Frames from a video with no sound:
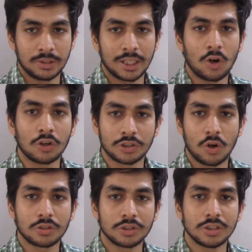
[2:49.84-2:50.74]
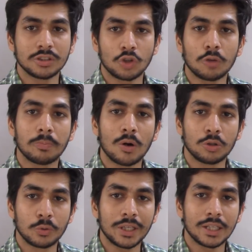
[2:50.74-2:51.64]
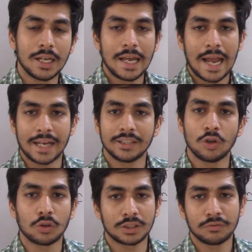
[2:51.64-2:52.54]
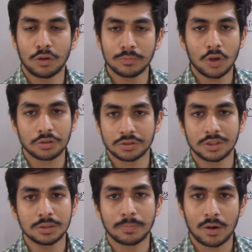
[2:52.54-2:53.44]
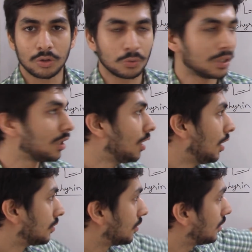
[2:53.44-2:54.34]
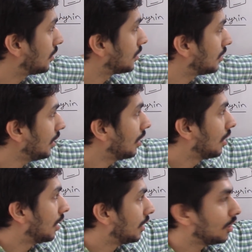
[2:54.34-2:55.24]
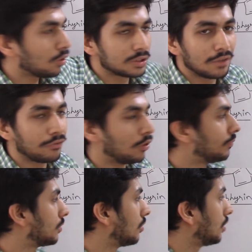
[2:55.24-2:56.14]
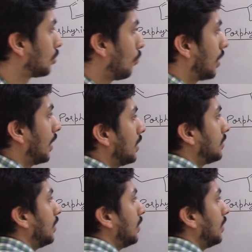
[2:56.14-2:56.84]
like ox oxygen is not bound to it, and in the oxy form the oxygen is bound to it. So this is the deoxy form. So this over here is the